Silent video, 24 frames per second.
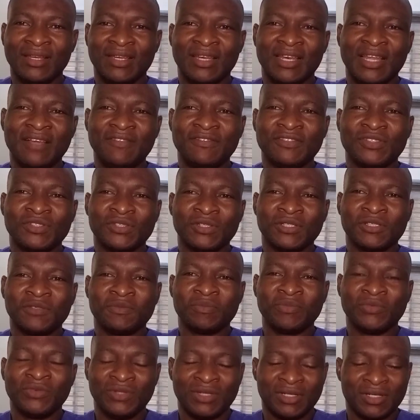Left
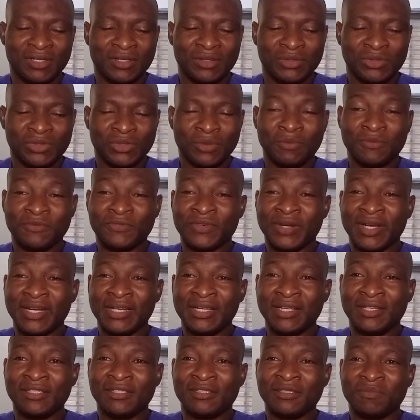
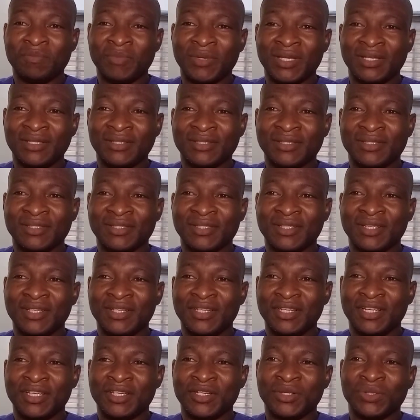subphrenic space
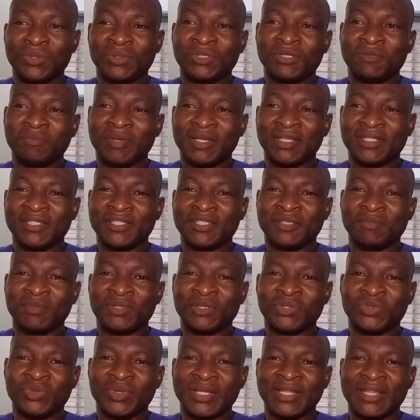includes spaces
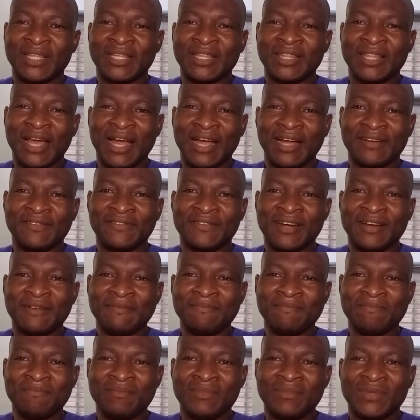between the
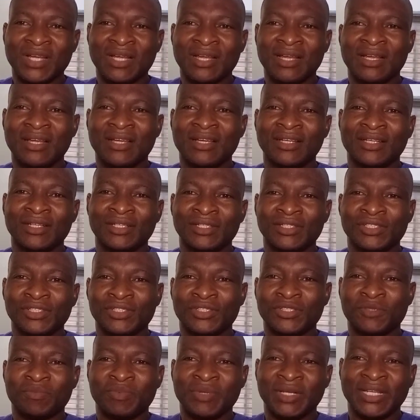diaphragm,
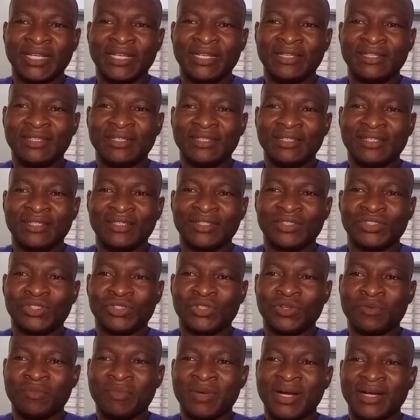spleen,
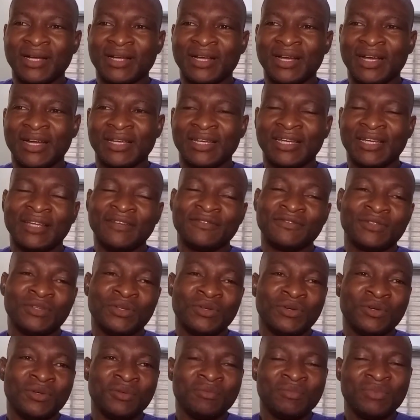stomach, and left
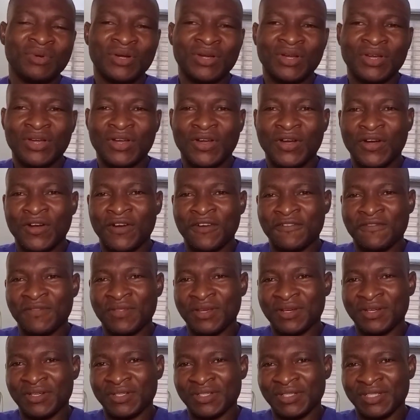lobe of
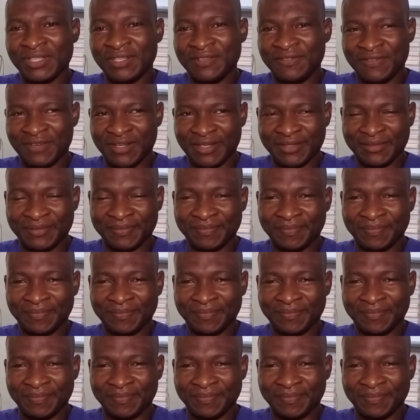the liver.